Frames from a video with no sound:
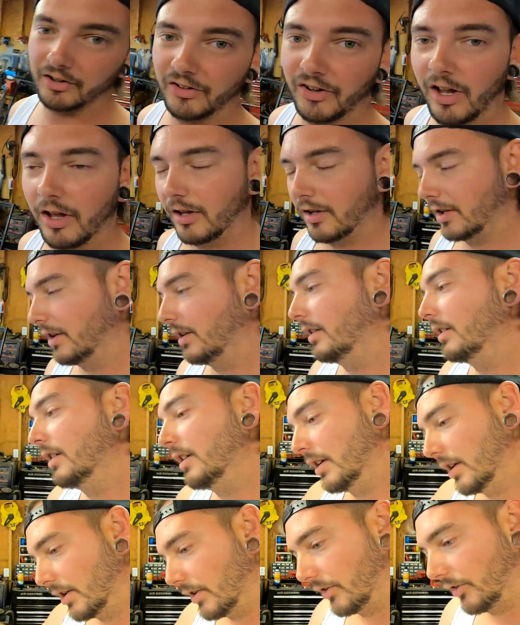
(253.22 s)
a ton.
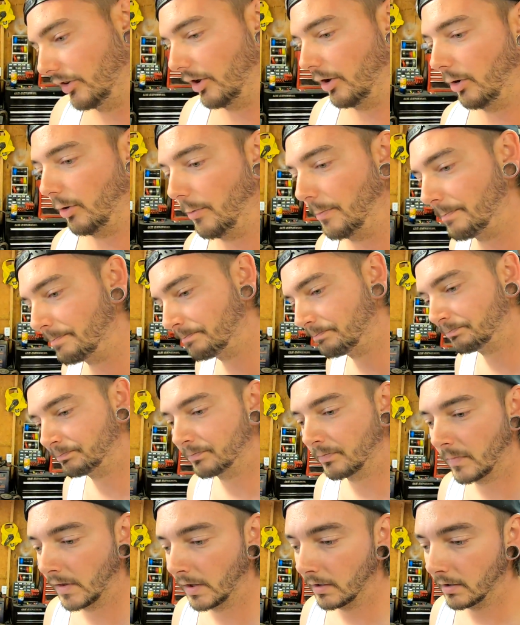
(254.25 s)
So
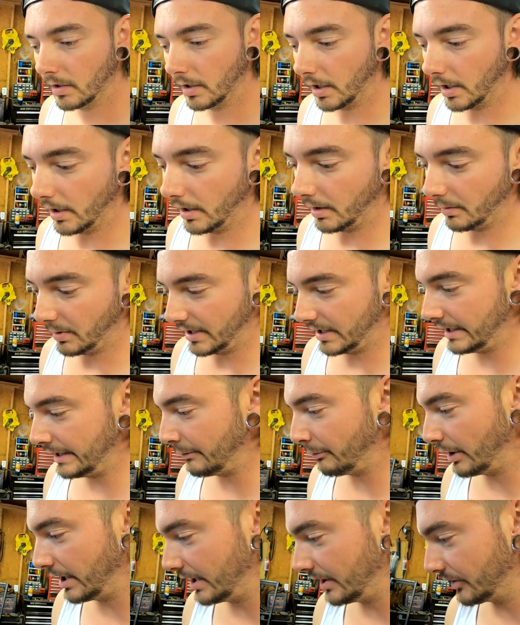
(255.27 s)
but
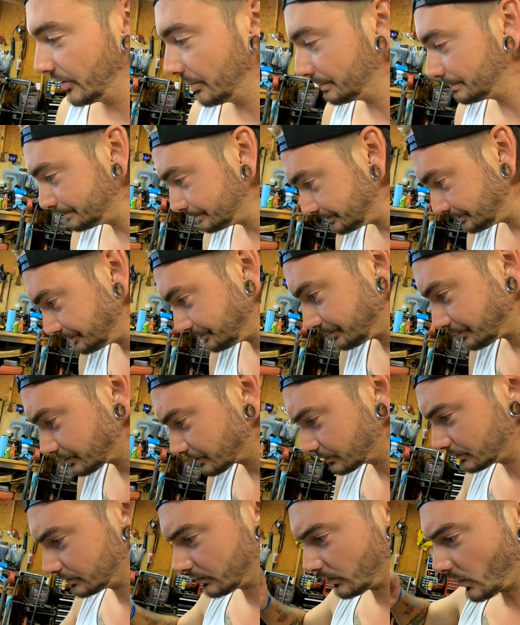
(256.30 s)
anyways,
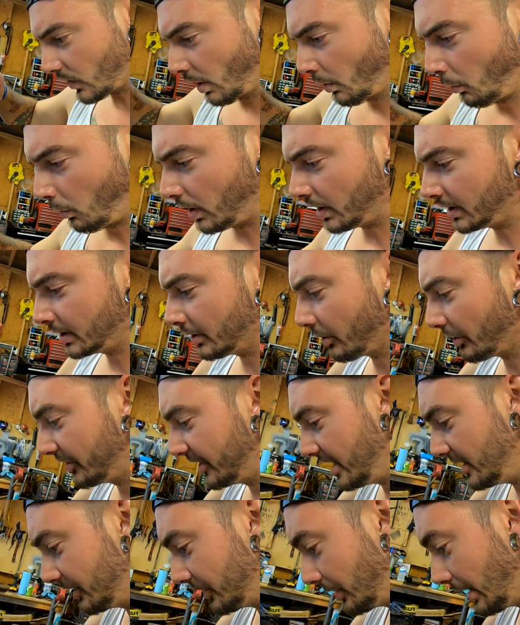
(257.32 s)
one little
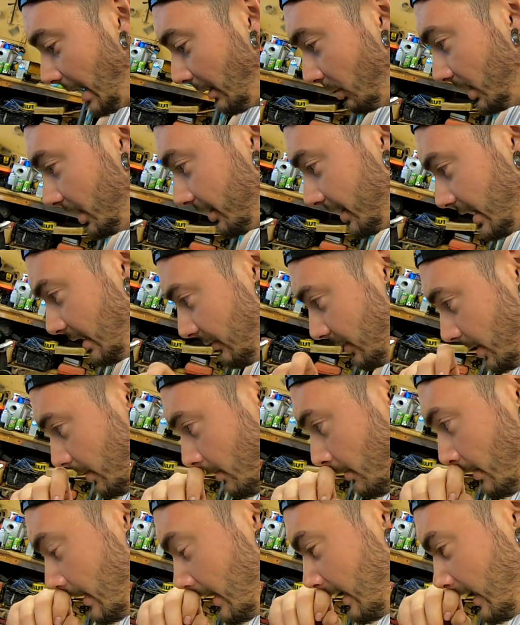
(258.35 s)
teaser I will give
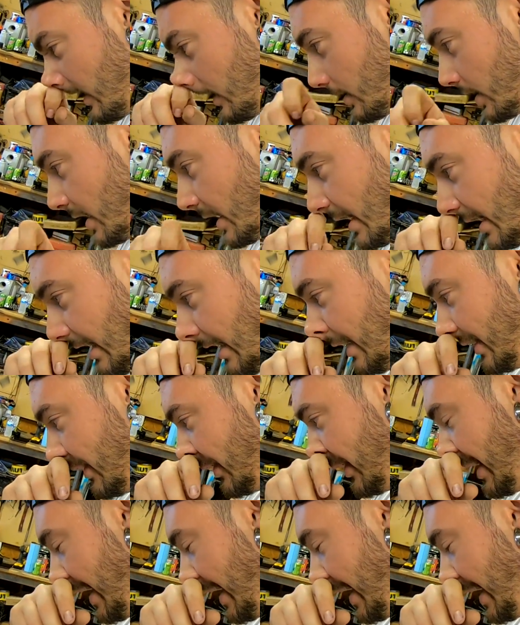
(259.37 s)
you is